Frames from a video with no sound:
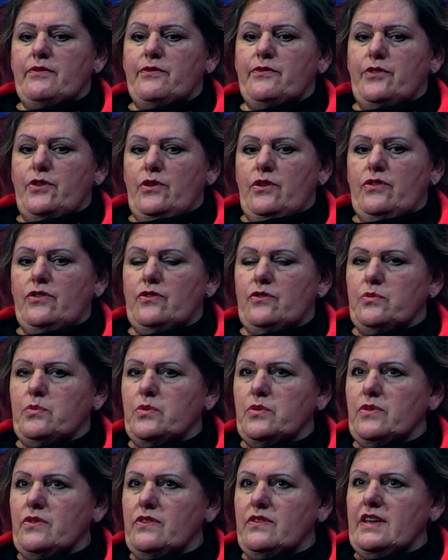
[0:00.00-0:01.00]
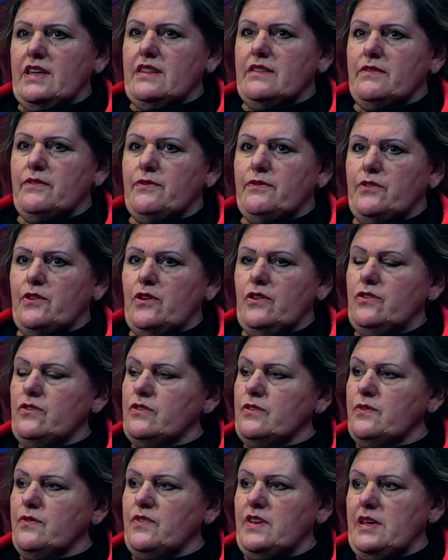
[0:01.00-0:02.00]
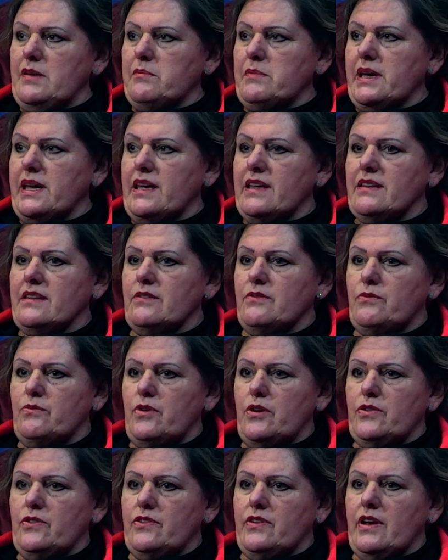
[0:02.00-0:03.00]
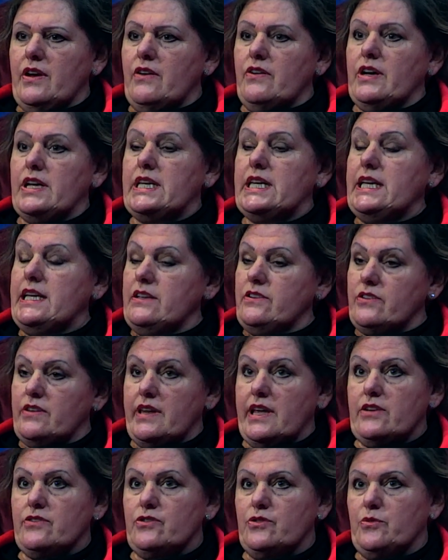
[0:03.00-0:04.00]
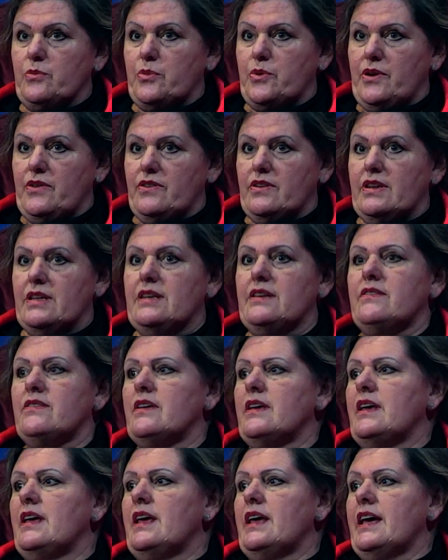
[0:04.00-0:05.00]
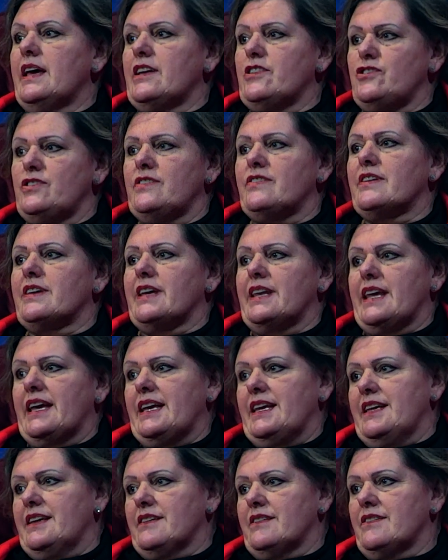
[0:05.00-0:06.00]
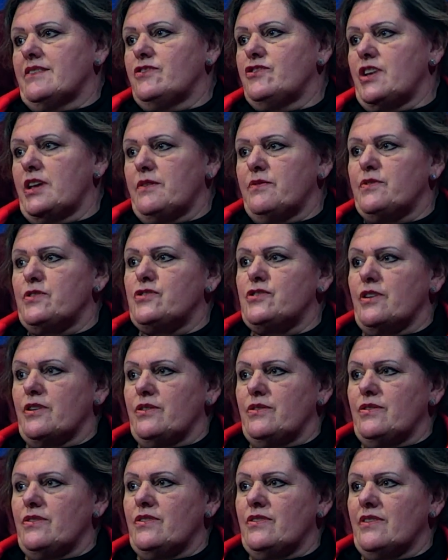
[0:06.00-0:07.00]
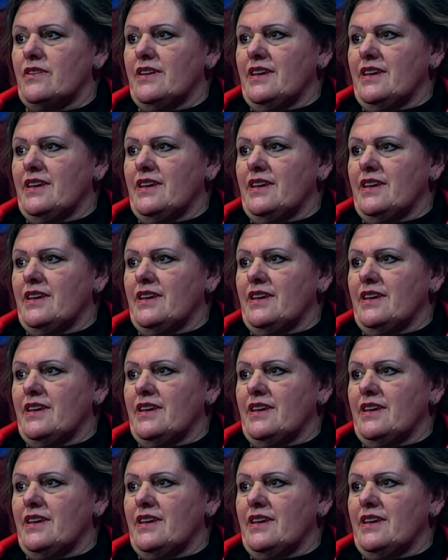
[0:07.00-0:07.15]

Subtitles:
1st, we'll see the first female Rotarian international president, and she's a Canadian, Jennifer Jones.